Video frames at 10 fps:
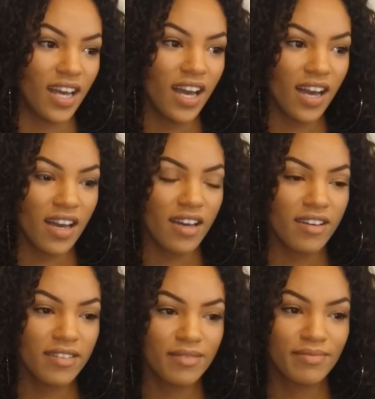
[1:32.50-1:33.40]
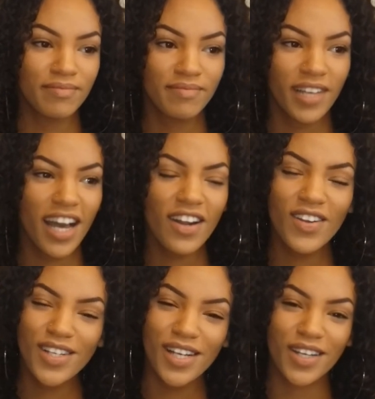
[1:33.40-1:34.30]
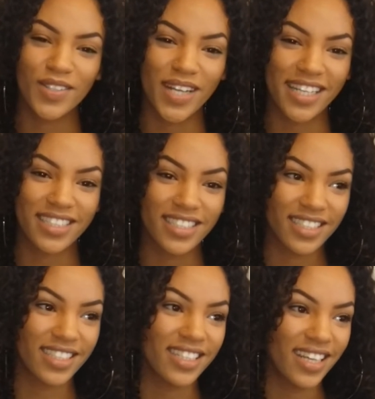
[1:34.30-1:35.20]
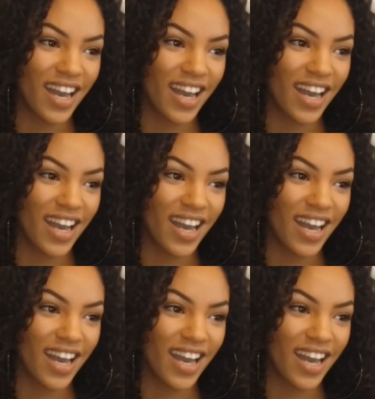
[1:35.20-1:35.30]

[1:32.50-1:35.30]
I don't know, actually.